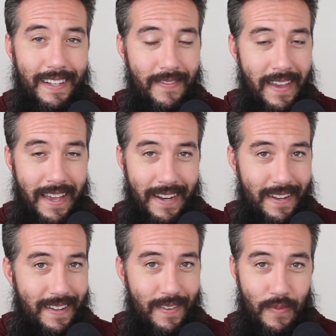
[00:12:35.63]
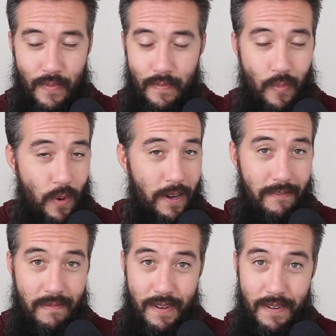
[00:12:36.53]
man, working
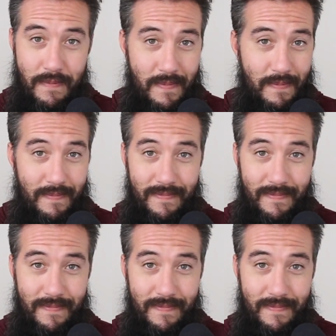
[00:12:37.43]
from home,